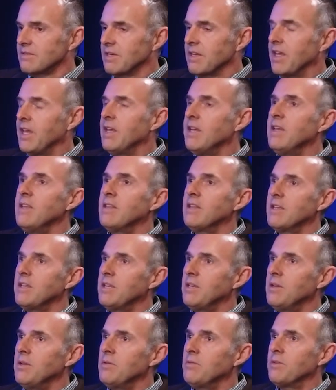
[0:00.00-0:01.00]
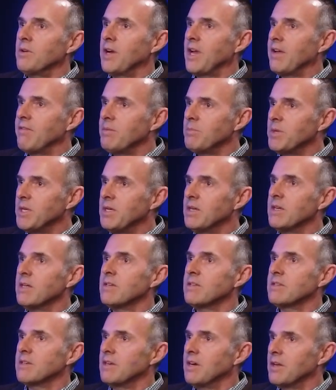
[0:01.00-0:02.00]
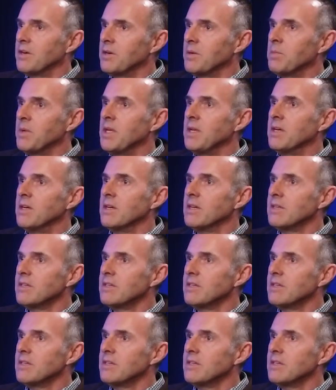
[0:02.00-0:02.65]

Andy, thank you for having me here. It's an honor to be here.